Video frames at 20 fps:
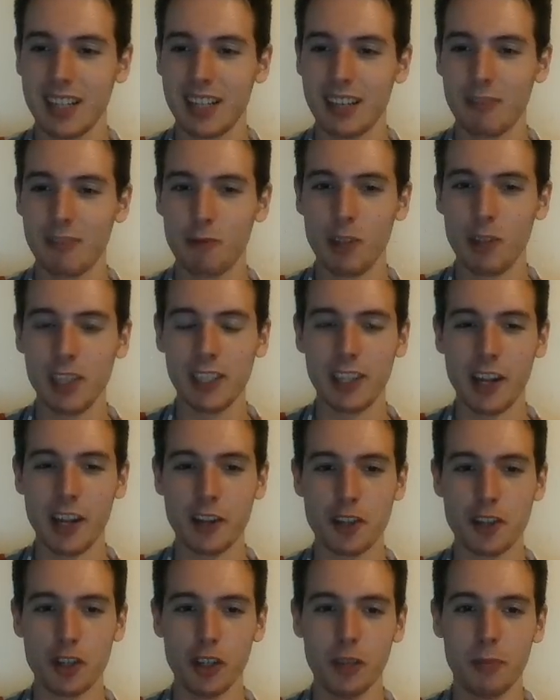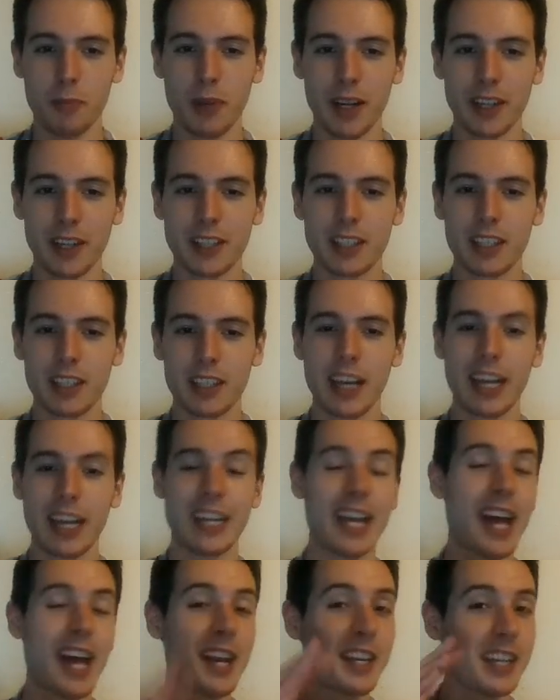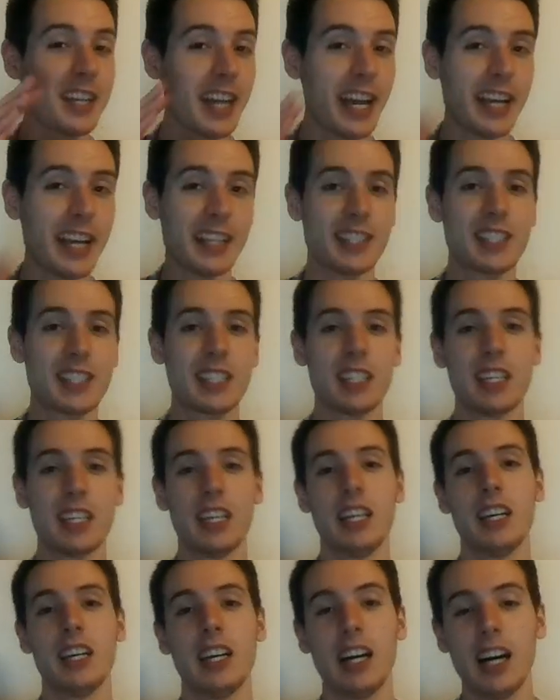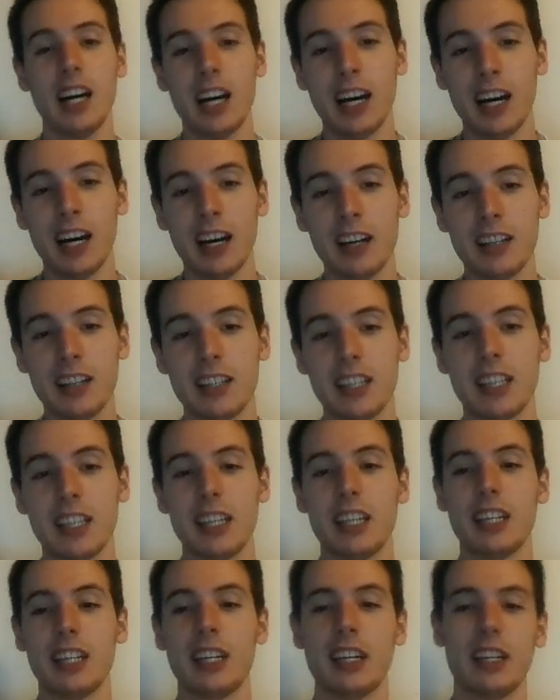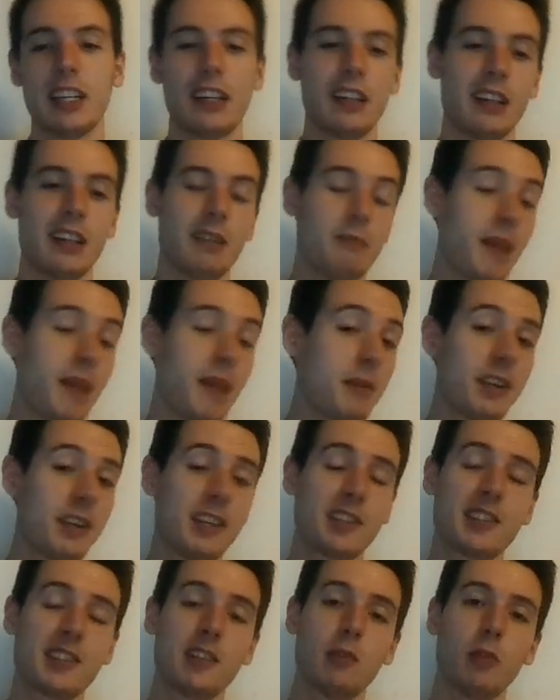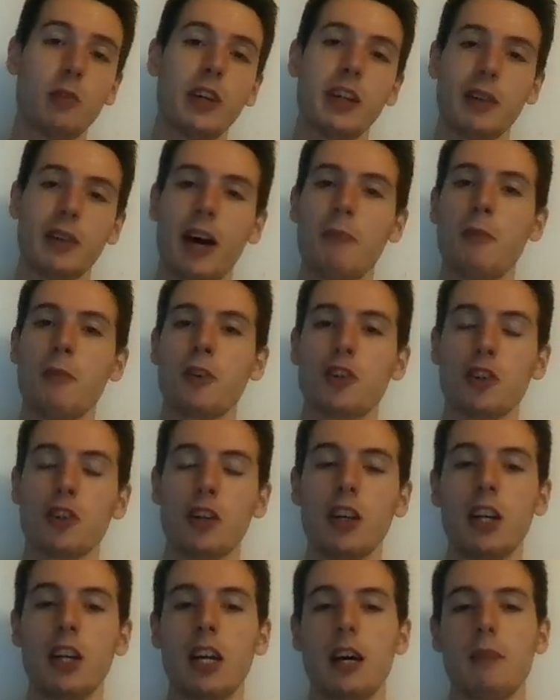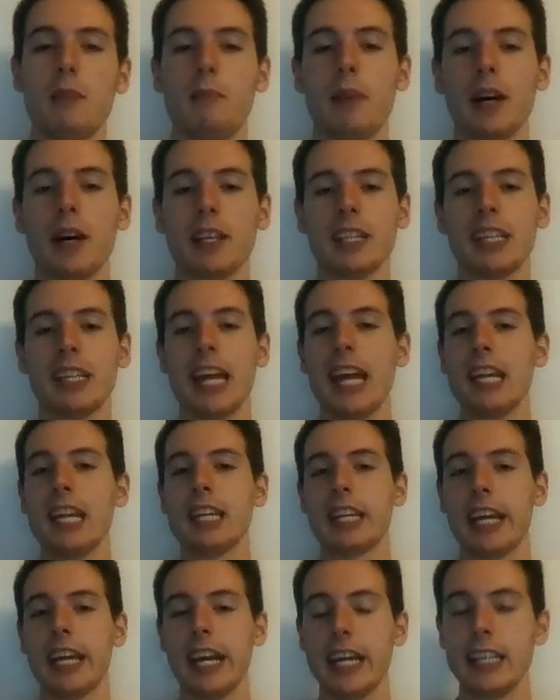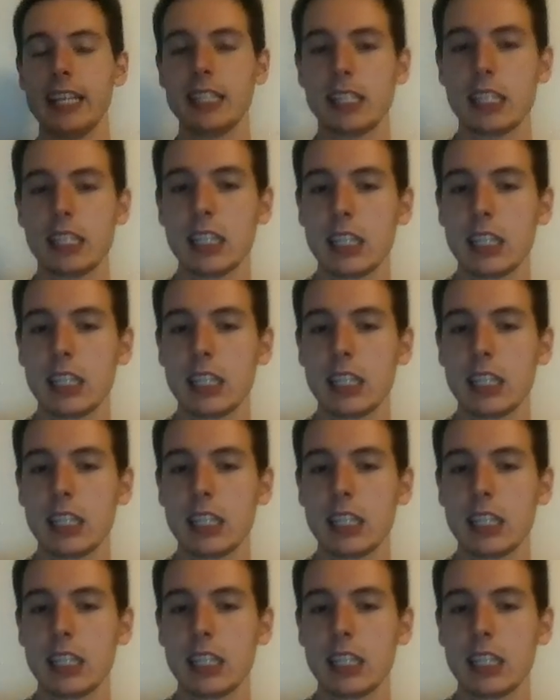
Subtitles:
Really not sure, but in any case, maybe this is still winning, I'm not sure. But in any case,